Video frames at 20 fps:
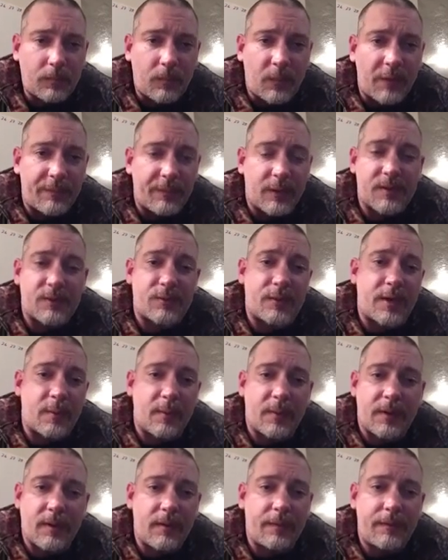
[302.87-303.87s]
Frustrated him
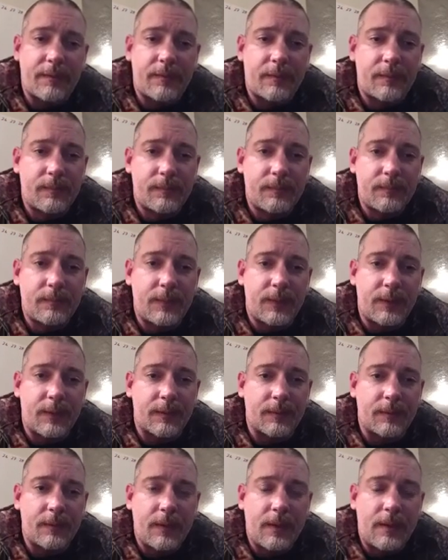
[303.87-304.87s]
enough, you
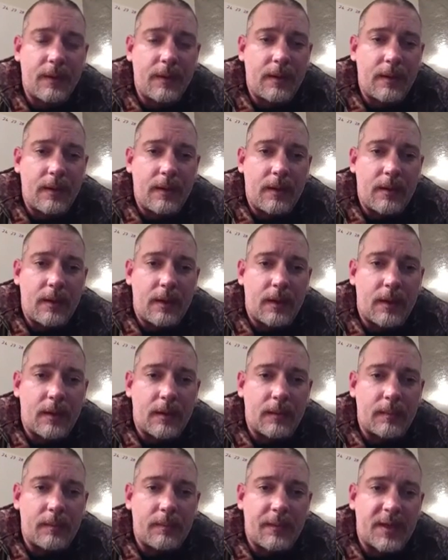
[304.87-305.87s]
know.
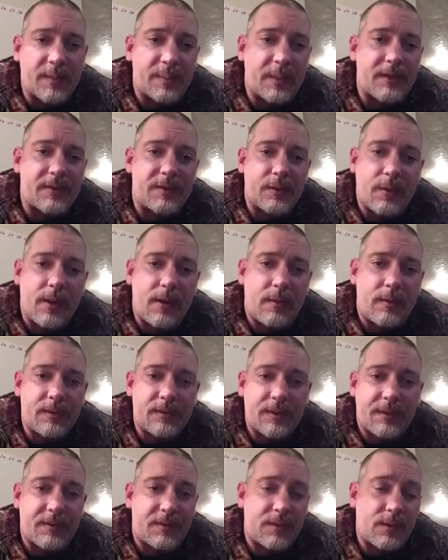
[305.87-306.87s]
They spent 2 hours.
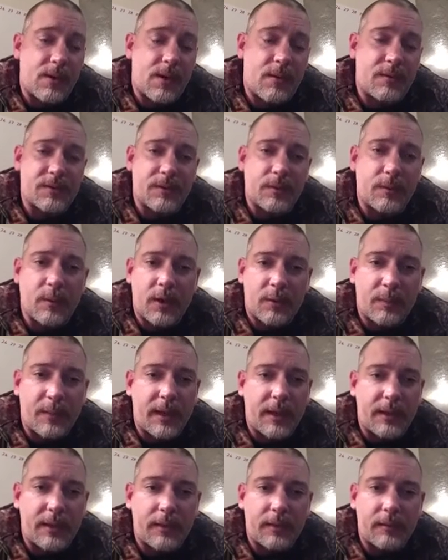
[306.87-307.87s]
After 2 hours, dude walked
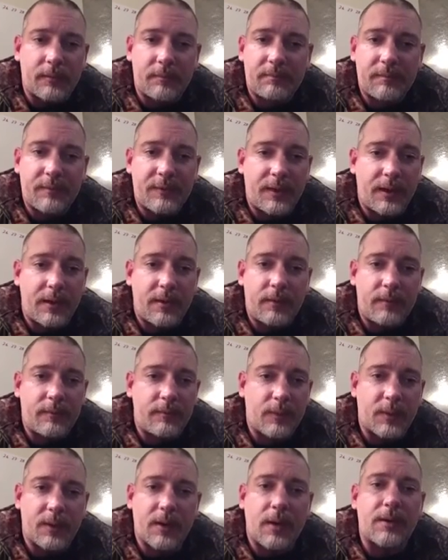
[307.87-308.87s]
back in, said, "Here,
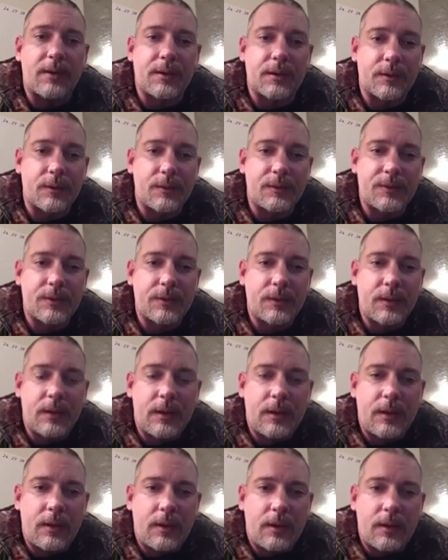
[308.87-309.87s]
we're cutting you loose.
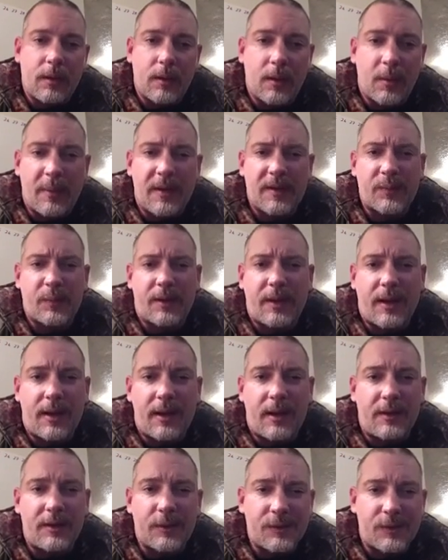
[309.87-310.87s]
You know, the best we got
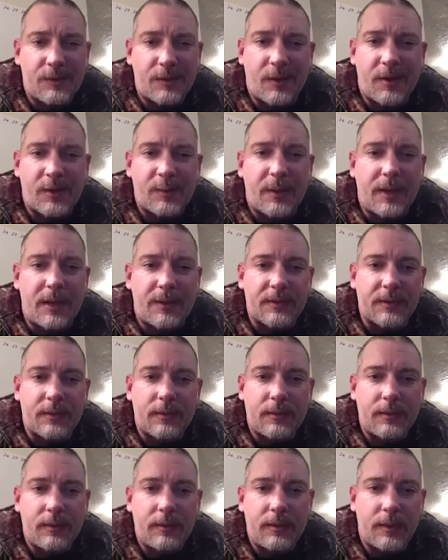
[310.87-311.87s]
on you is trespassing.
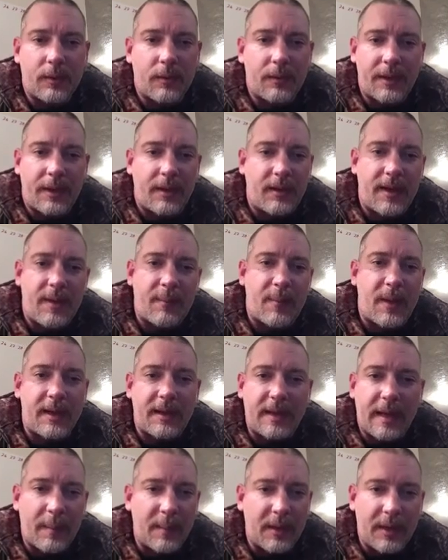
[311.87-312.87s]
You know, they didn't have my
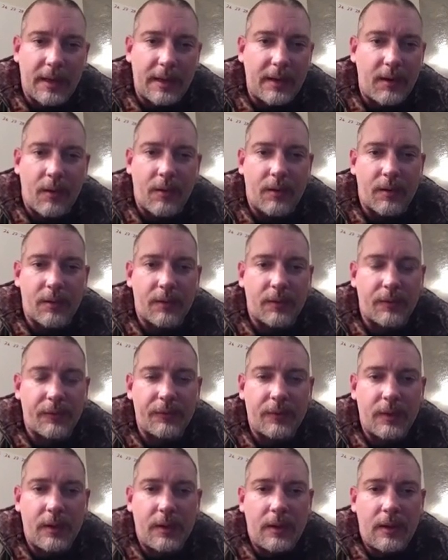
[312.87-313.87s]
name in any articles.
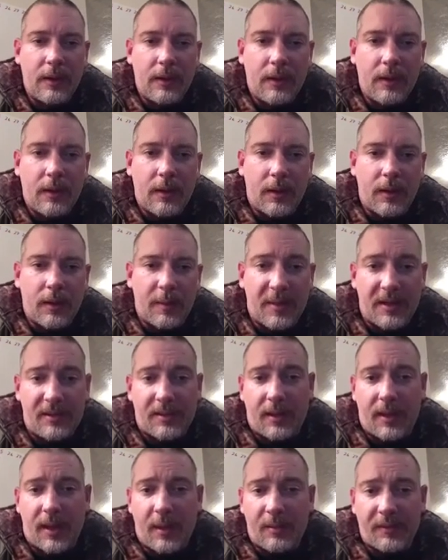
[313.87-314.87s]
The best
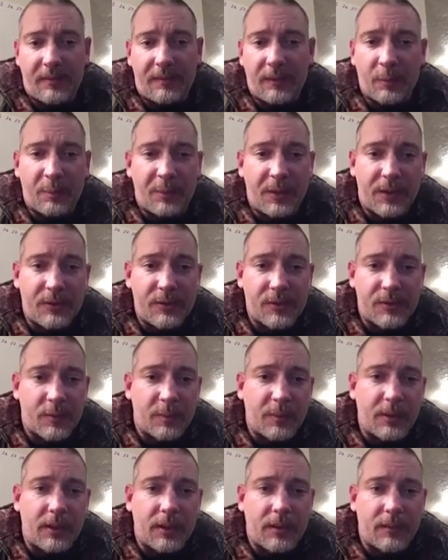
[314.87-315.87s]
they had was a few pictures of
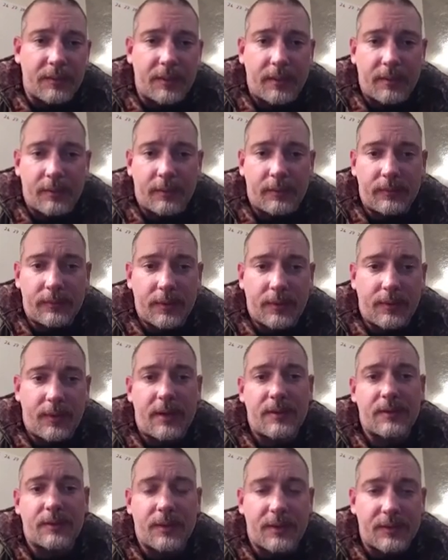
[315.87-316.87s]
me out there. Well,
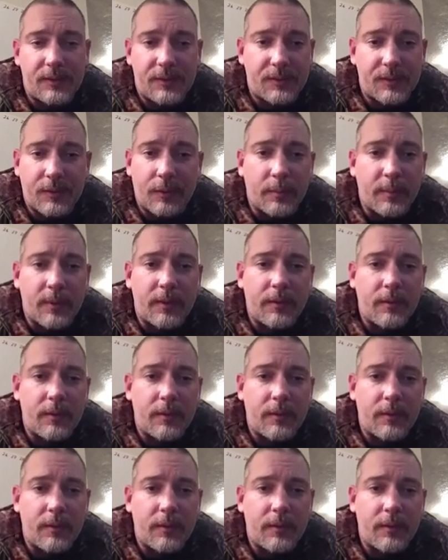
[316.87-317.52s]
congratulations, Goober."